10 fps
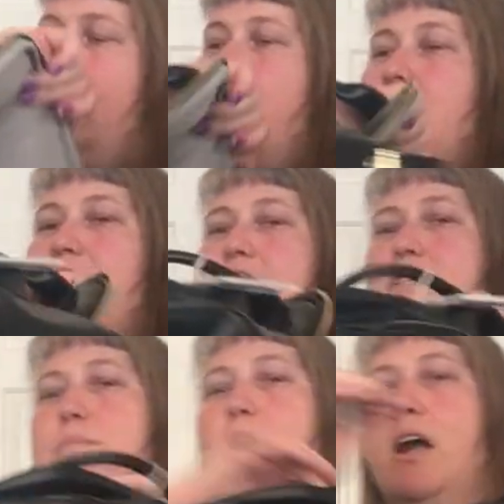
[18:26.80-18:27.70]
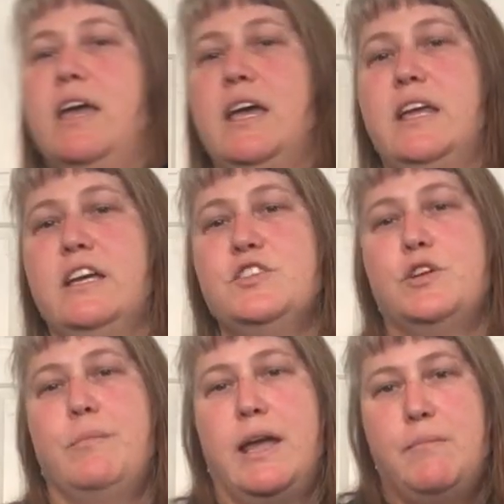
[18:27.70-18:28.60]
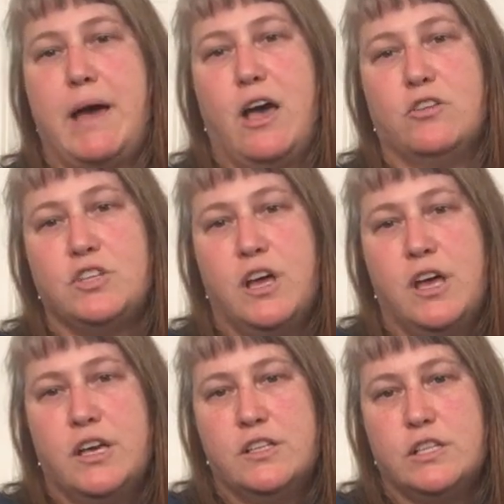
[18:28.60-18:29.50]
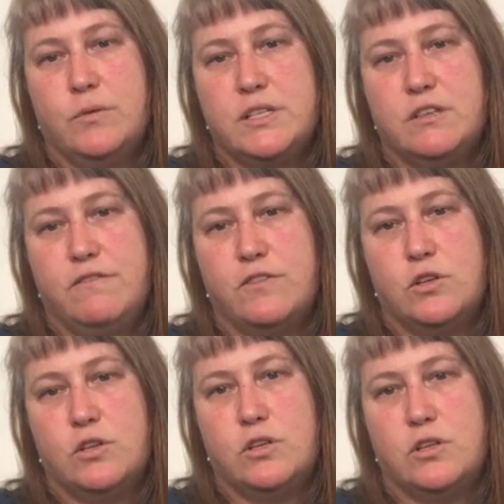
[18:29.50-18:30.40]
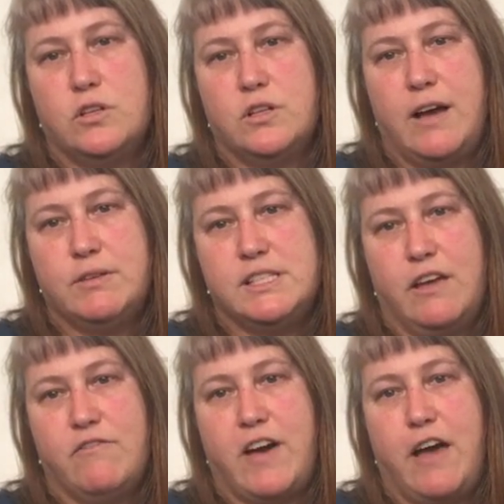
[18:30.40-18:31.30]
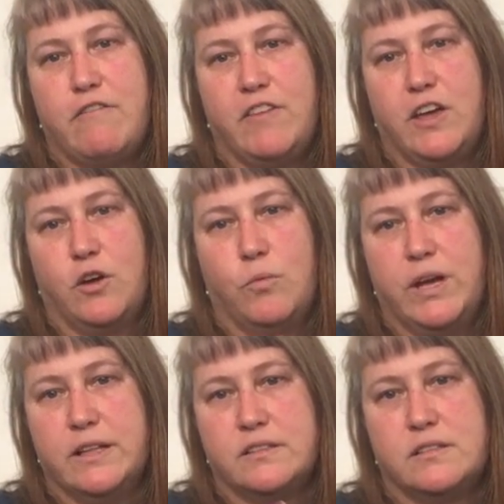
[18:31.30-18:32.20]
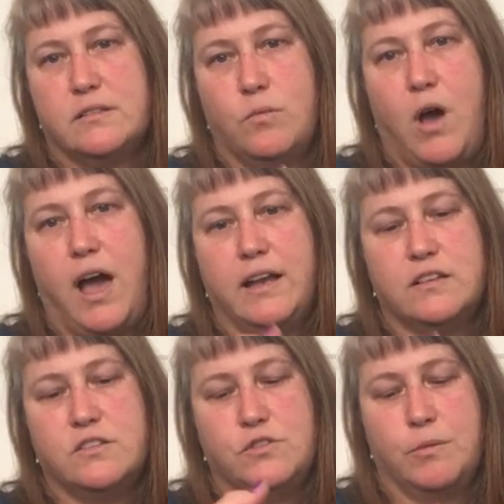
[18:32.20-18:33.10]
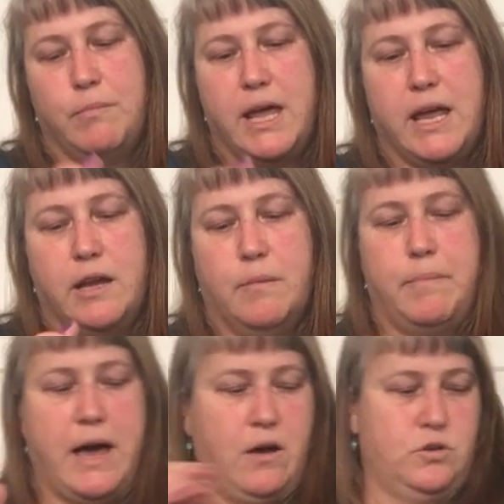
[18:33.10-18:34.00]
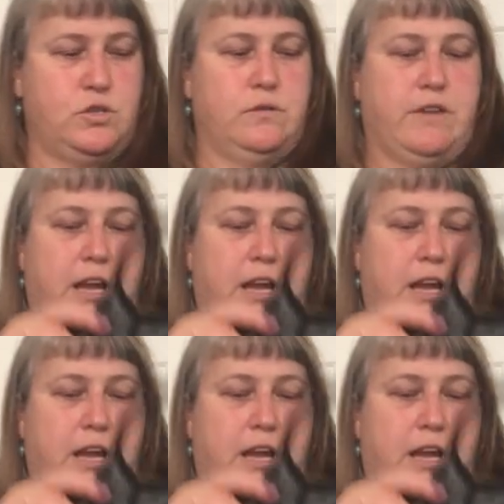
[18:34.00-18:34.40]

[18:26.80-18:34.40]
And then this pocket is your main pouch. So it's a full, I would say, five finger widths wide. This is your main pouch right